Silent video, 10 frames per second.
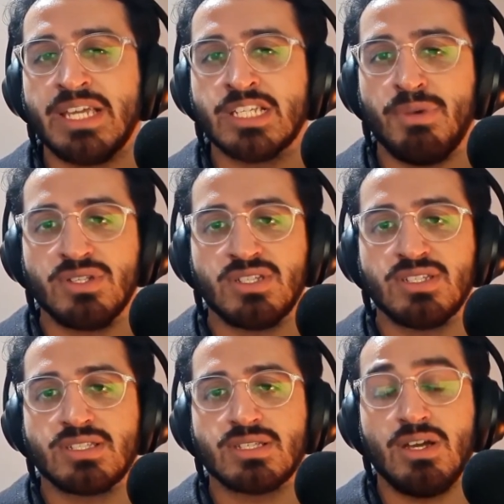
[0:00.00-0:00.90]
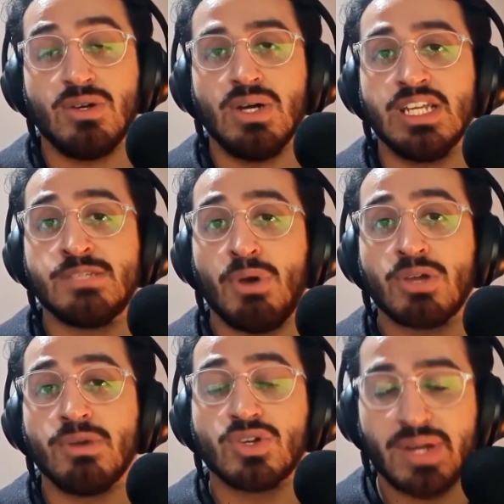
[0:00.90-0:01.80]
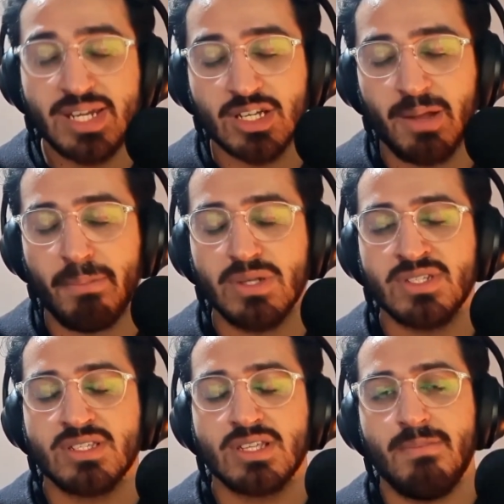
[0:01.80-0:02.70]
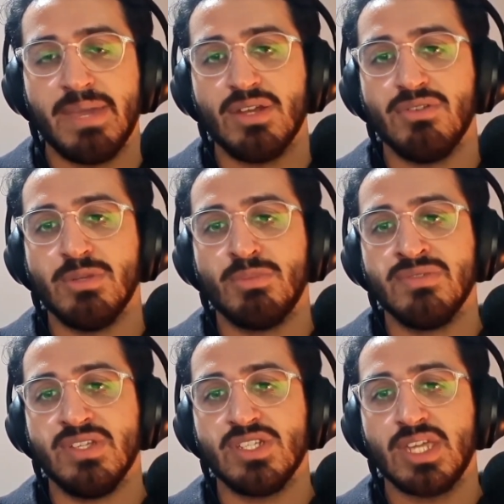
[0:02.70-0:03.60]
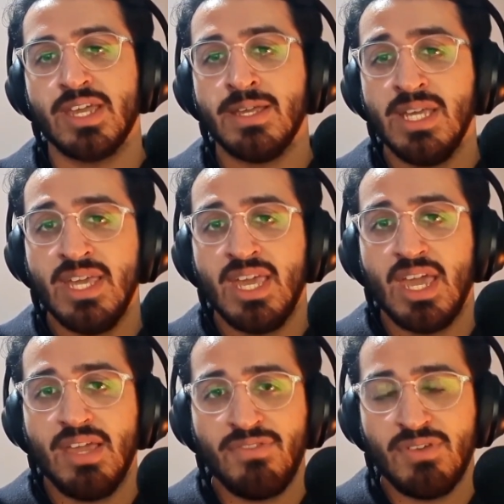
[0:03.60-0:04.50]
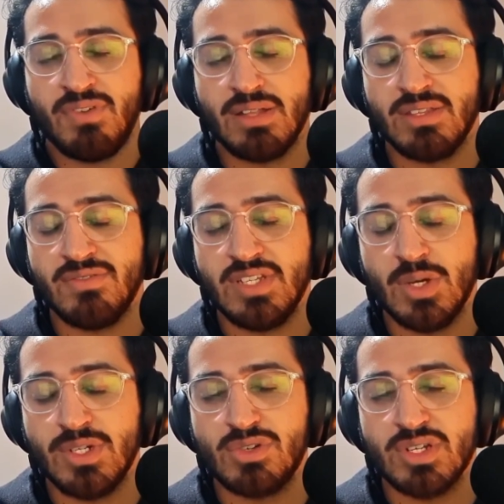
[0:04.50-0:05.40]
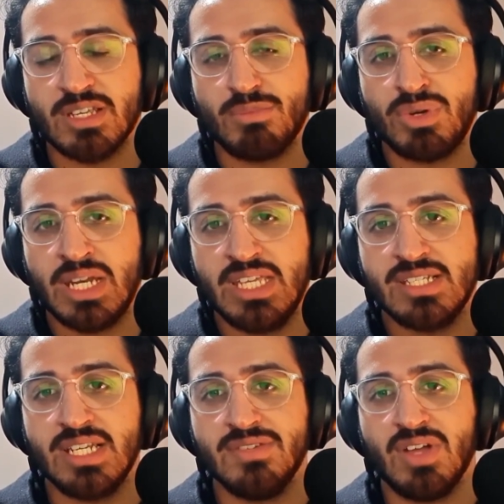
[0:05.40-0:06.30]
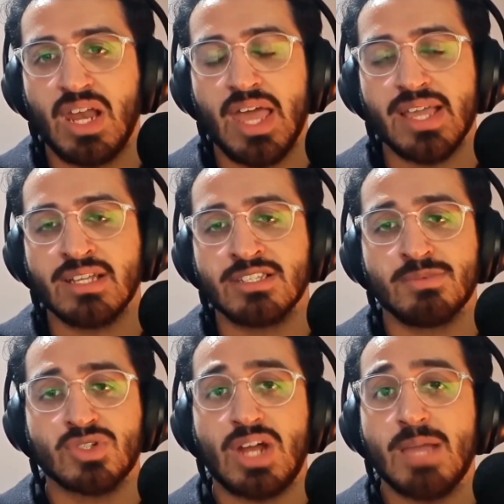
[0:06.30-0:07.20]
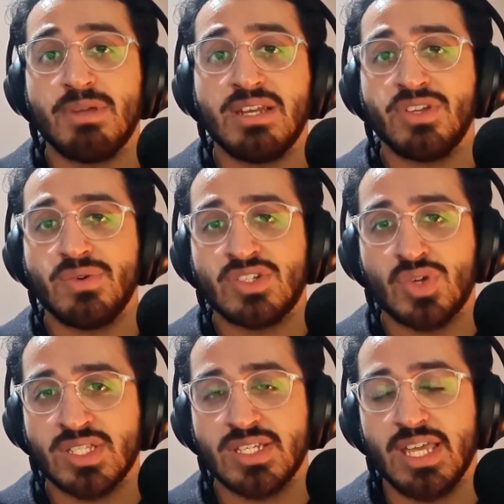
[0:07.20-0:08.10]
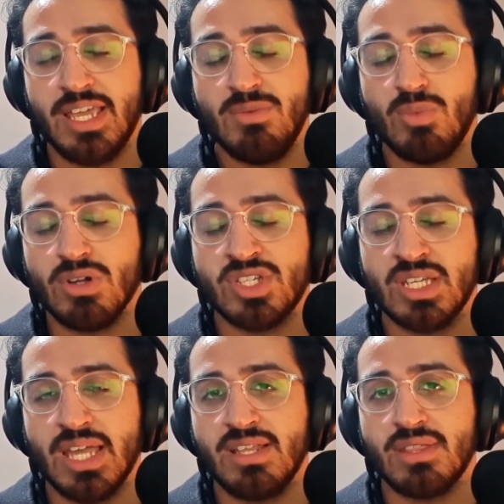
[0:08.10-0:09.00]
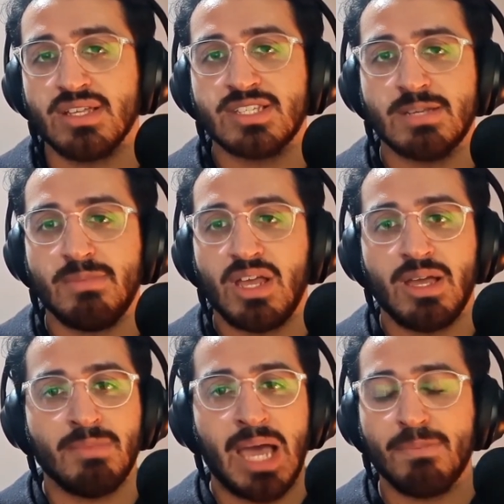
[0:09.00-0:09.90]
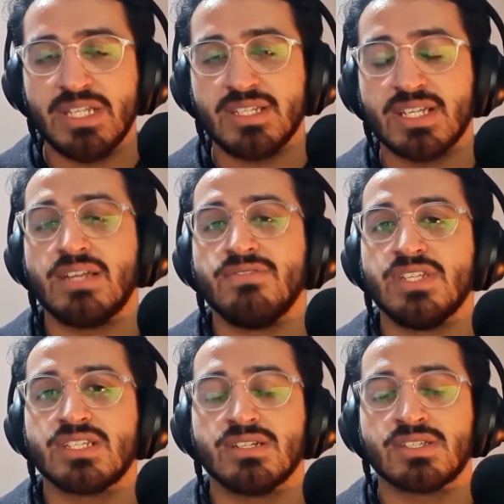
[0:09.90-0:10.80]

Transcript: purchases, or at least Pokemon graded card purchases I made over the previous year. If you found the video interesting, please leave a like and subscribe. And if you're interested in watching anything similar, I'm happy to kind of discuss